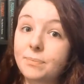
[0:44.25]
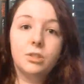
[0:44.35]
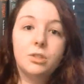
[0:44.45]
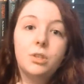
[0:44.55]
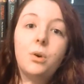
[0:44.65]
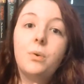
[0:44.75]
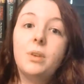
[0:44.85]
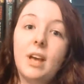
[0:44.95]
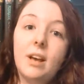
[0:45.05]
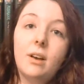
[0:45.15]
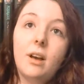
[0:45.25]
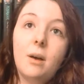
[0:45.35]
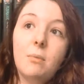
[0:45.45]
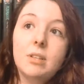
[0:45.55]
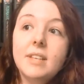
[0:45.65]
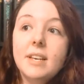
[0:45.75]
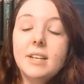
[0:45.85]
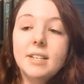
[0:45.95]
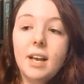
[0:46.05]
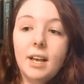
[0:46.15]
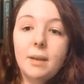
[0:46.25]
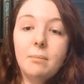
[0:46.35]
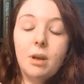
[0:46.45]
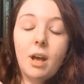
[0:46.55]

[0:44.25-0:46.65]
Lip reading: So yeah, once I get time,